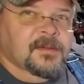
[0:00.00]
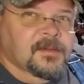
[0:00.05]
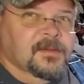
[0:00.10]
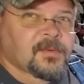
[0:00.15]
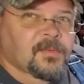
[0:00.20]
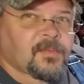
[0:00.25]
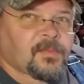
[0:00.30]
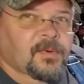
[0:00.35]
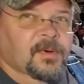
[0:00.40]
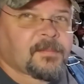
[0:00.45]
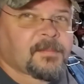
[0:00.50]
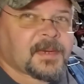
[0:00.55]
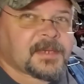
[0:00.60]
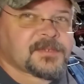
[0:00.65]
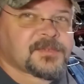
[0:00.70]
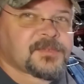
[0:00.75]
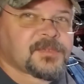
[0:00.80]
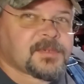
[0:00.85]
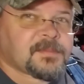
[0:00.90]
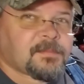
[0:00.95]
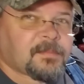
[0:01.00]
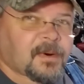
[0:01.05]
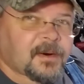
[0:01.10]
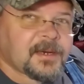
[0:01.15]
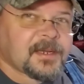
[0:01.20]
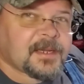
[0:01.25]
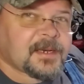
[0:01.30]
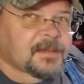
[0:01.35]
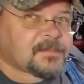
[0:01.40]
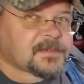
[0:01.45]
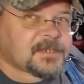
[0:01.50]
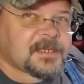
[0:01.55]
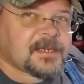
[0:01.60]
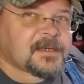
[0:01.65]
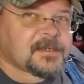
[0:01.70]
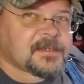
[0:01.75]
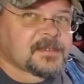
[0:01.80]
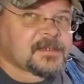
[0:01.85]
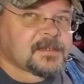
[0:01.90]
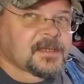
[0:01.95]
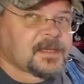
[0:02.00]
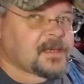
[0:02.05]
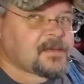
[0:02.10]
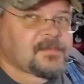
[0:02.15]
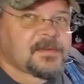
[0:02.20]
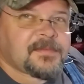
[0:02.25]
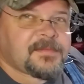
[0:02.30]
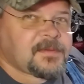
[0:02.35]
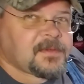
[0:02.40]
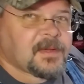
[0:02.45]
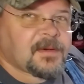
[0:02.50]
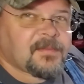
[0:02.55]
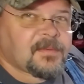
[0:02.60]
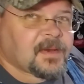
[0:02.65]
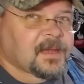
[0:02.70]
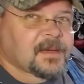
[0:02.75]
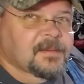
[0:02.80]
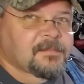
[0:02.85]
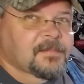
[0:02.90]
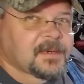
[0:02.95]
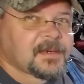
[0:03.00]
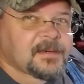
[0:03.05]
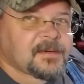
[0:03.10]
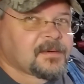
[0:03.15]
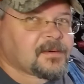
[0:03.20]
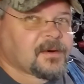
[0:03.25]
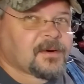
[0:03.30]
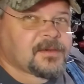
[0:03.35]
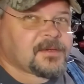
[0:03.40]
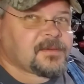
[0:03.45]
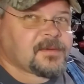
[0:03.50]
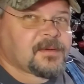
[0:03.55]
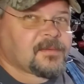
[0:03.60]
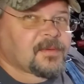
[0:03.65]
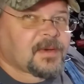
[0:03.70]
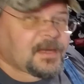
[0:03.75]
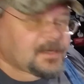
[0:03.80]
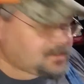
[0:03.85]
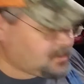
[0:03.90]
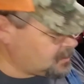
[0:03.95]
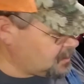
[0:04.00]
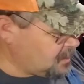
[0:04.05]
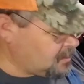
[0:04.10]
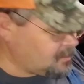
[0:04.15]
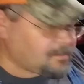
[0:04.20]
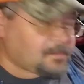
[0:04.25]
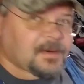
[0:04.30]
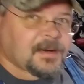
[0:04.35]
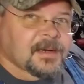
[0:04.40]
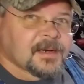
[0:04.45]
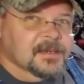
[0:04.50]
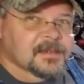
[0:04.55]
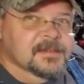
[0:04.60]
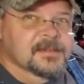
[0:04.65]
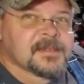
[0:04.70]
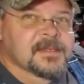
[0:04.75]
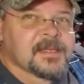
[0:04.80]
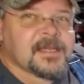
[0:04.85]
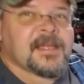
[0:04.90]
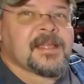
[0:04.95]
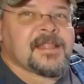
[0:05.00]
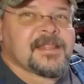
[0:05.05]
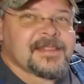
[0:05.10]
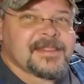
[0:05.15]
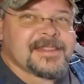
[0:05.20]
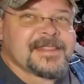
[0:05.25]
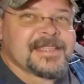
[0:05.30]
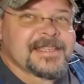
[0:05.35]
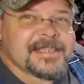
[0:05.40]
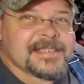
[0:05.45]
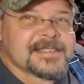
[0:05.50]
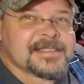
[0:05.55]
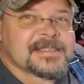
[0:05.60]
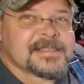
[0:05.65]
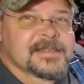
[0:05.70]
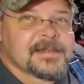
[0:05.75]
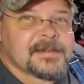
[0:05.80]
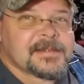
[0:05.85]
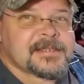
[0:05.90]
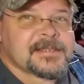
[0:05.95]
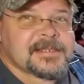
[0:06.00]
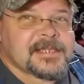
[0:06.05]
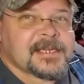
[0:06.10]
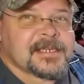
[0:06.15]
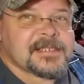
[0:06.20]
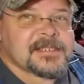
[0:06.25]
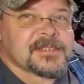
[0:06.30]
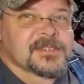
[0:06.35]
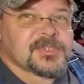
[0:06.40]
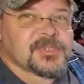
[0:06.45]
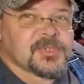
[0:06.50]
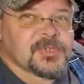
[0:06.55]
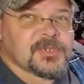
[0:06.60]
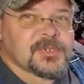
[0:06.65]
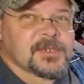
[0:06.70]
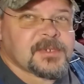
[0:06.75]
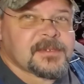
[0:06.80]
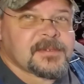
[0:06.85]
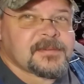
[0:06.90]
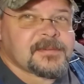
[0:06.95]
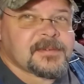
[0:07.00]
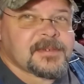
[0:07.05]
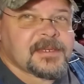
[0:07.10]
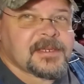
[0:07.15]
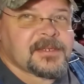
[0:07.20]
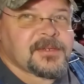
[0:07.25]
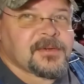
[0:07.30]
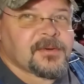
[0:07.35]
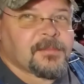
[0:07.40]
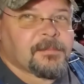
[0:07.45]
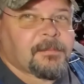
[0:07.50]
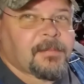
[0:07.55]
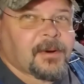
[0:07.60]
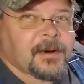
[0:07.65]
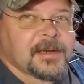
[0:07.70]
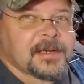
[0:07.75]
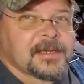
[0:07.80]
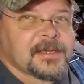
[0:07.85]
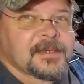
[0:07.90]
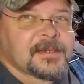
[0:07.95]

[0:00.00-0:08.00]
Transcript: what makes good bread, I'm telling you, even if you don't like beer or you don't like Shiner Bock, this tastes good in your bread.